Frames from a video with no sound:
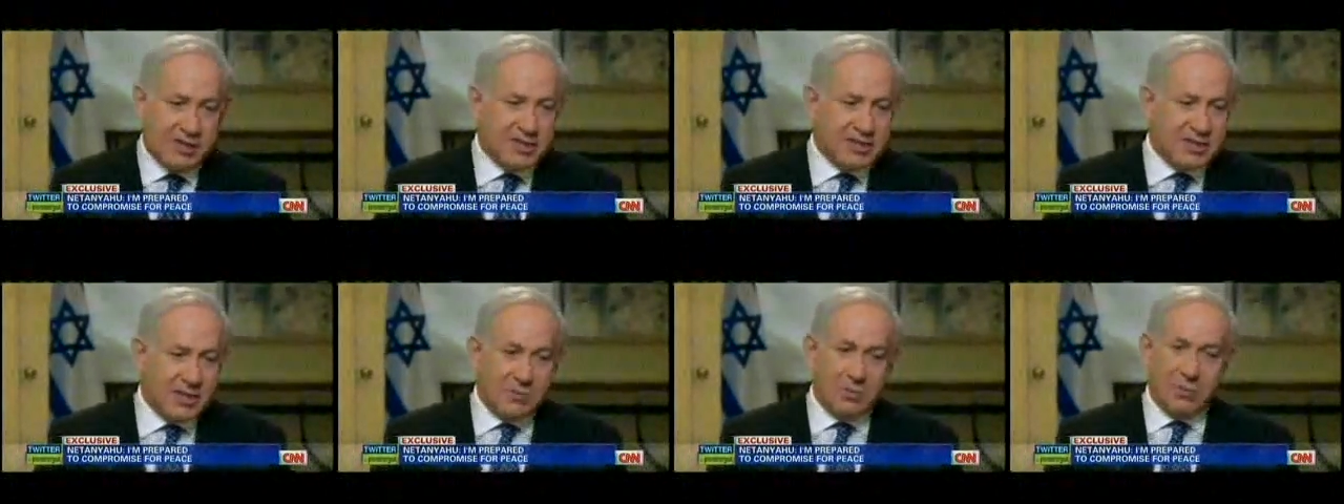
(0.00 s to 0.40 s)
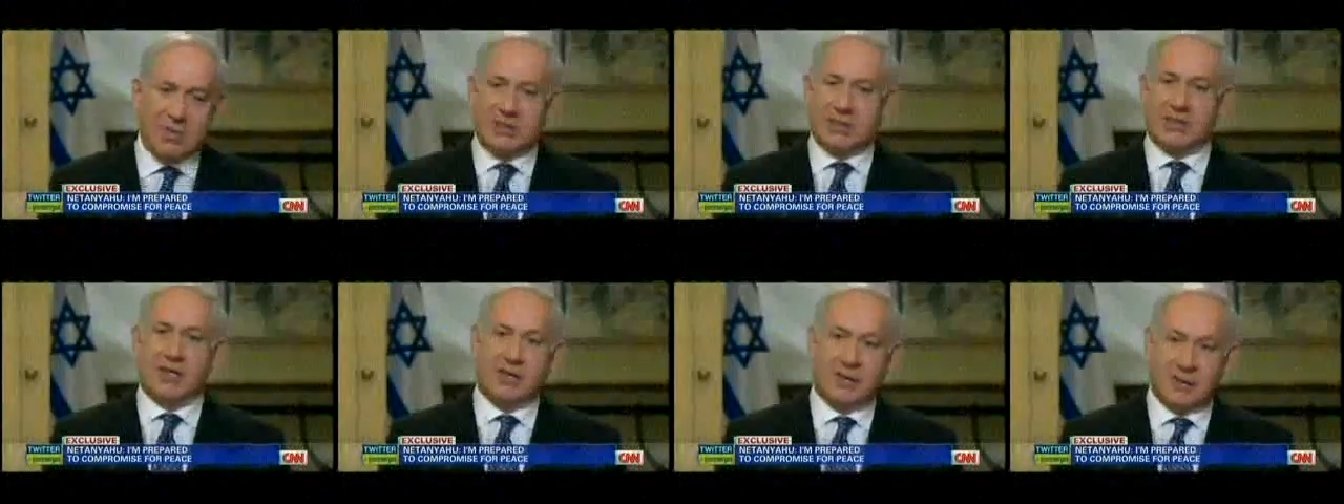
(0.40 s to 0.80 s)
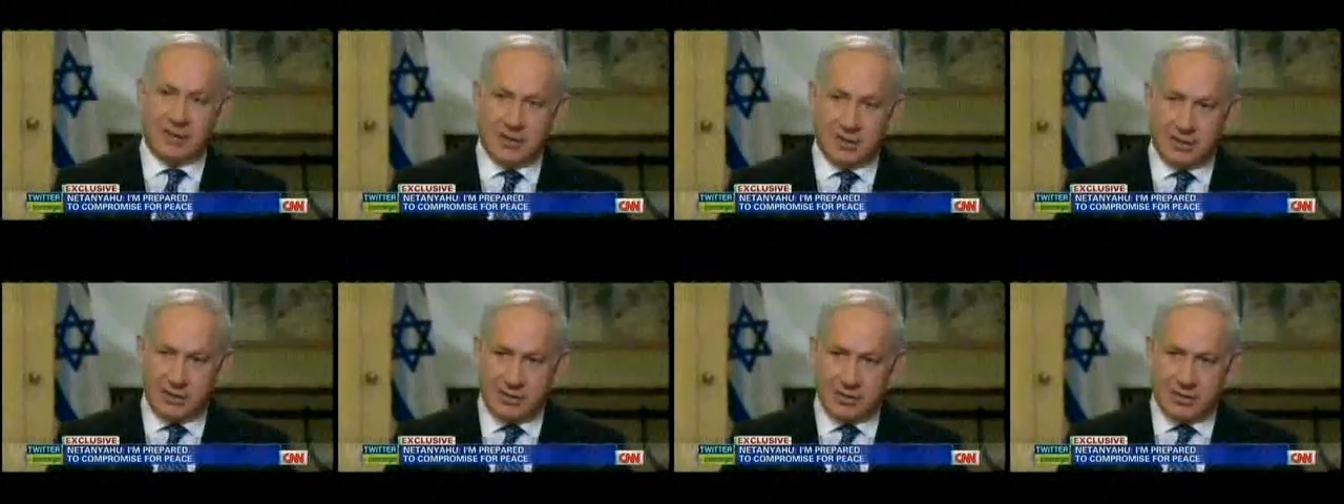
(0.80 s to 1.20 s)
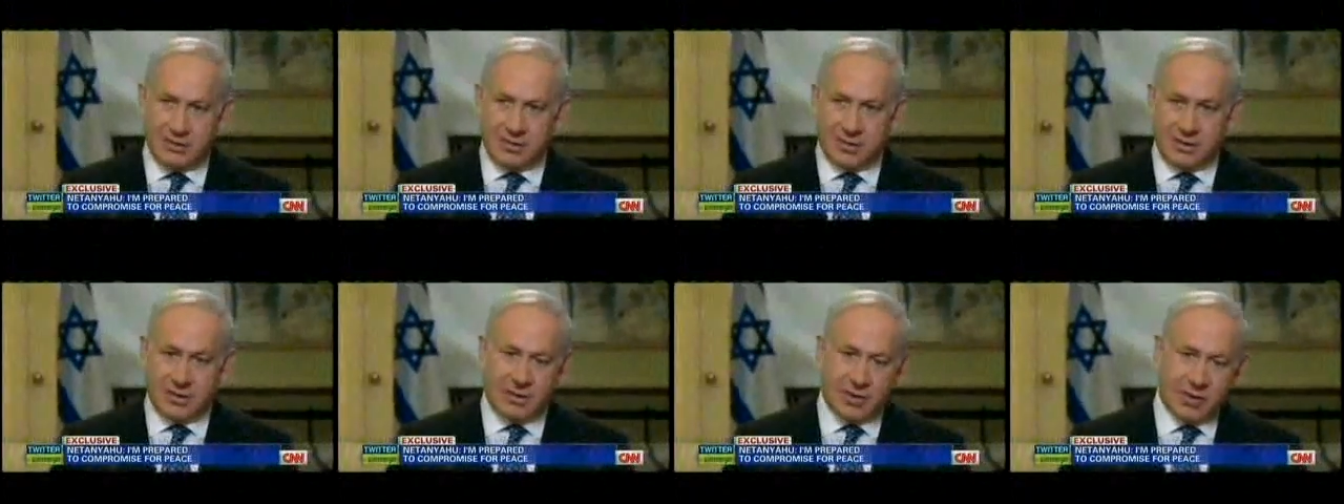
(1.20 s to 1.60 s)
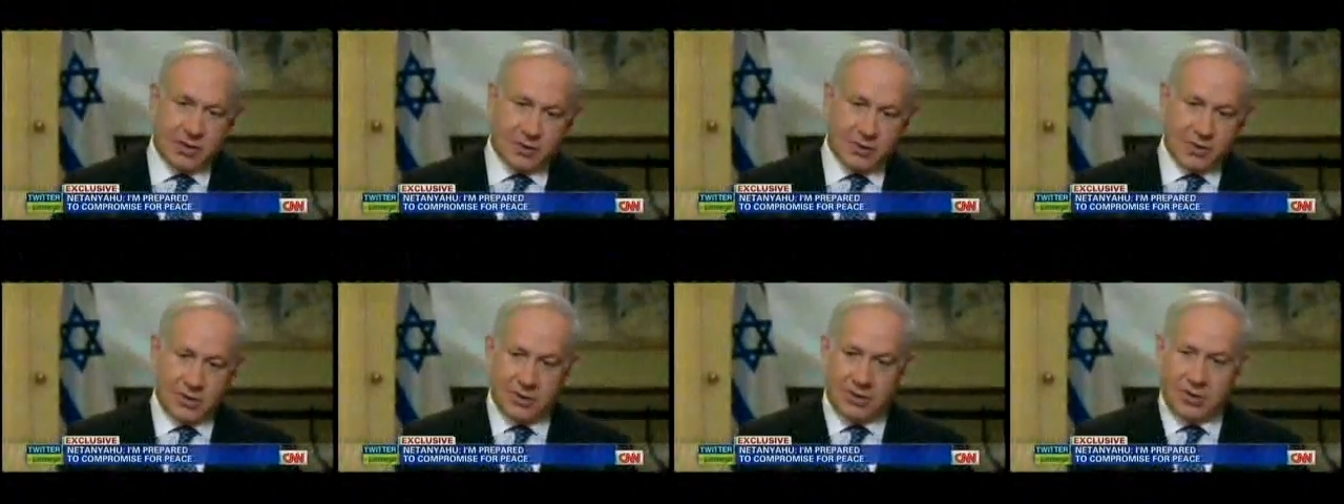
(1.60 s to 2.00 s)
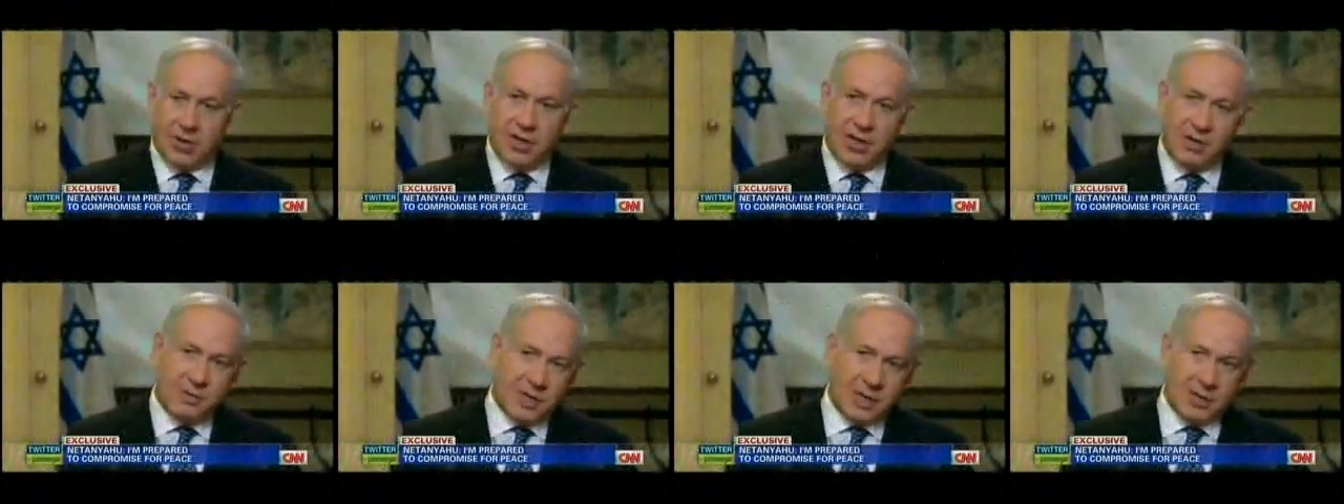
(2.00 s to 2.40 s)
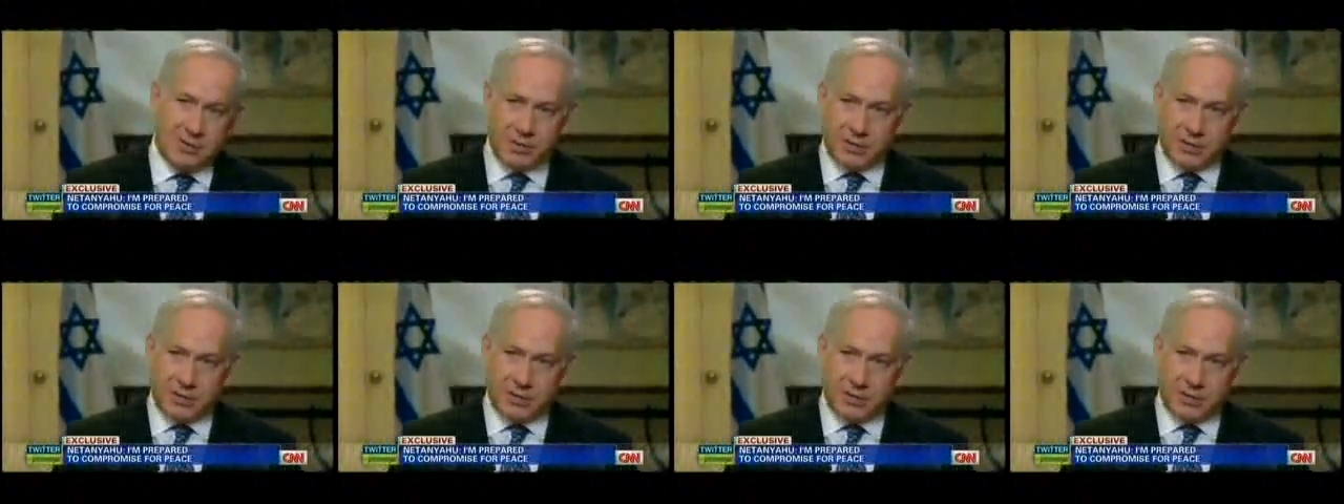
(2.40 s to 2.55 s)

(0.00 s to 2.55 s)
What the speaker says: And the simplest thing to do, you know, here you're talking